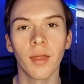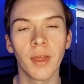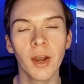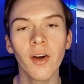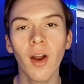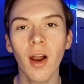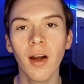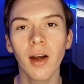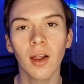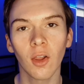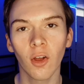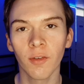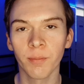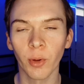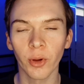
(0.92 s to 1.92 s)
There are a
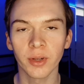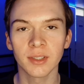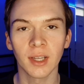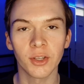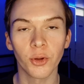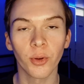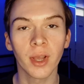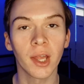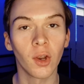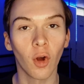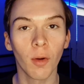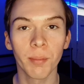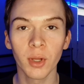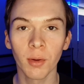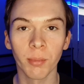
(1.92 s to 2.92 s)
lot of books that you
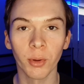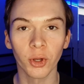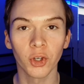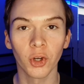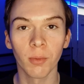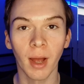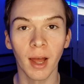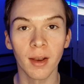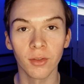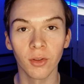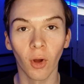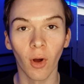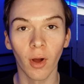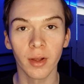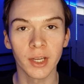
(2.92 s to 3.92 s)
cannot be on BookTube
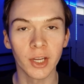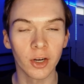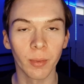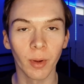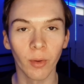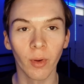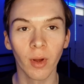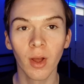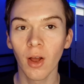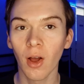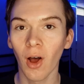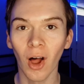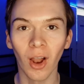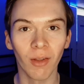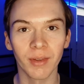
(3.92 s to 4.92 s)
and not hear about
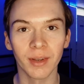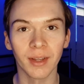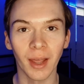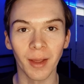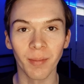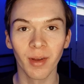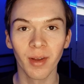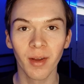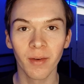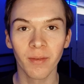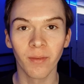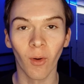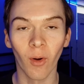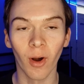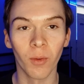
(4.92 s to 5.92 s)
all the time
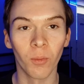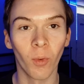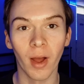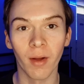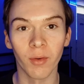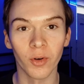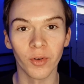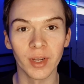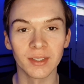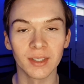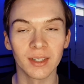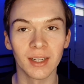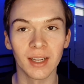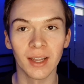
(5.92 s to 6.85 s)
for whatever reason.